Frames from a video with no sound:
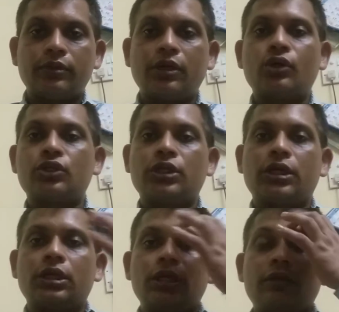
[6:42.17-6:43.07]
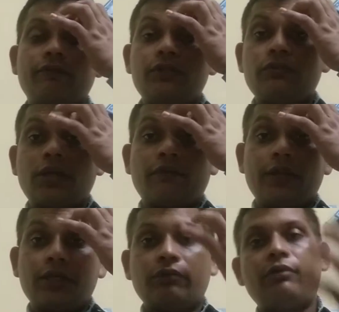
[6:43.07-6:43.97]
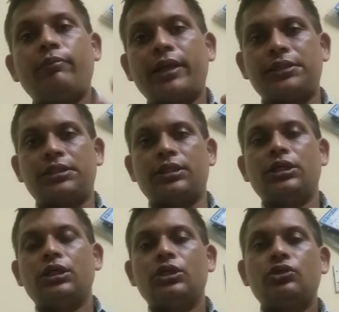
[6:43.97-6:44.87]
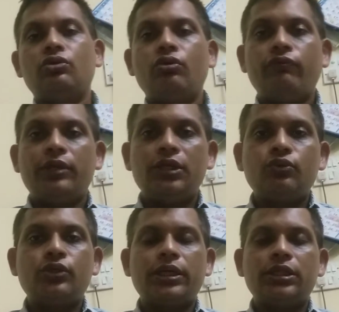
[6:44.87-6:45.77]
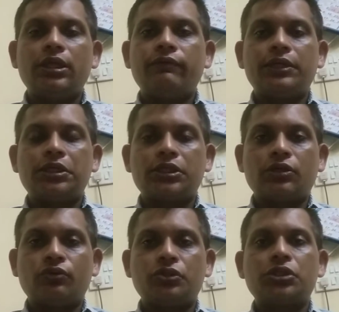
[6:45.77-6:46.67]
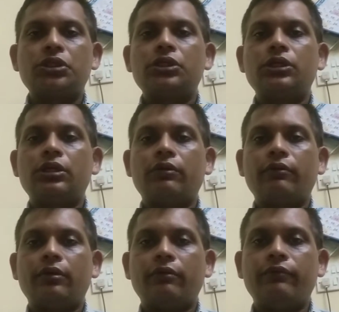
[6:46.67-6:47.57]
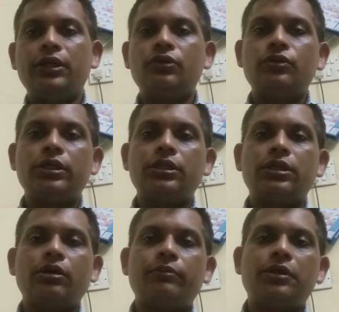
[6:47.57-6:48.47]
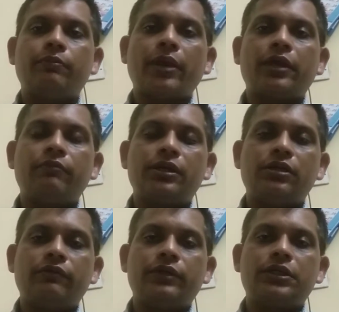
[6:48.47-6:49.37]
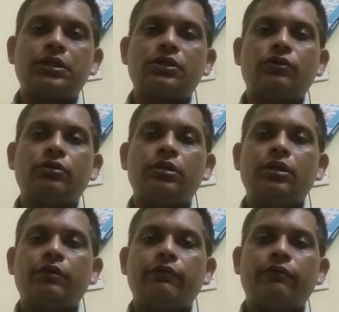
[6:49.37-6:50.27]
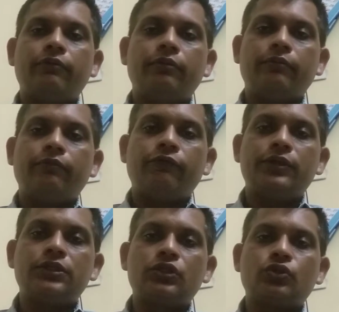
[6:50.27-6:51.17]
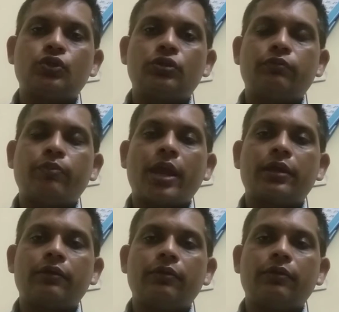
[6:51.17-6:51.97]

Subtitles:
costing, which will affect our pricing. So we need to take the inventory count, we need to take the raw material, packing material inventory count, finished good pack,